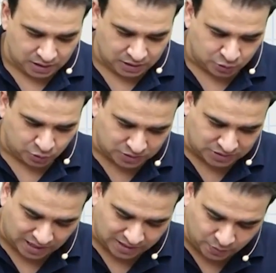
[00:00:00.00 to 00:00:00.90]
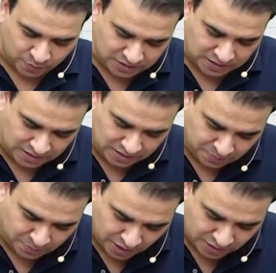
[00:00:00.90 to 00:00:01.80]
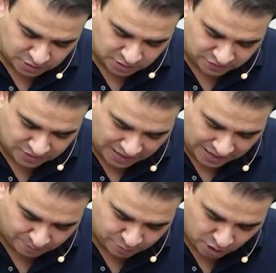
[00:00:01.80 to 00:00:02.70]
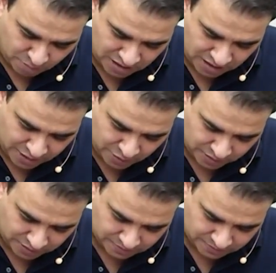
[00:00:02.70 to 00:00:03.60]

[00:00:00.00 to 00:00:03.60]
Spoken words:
So starting with the branches of the abdominal aorta.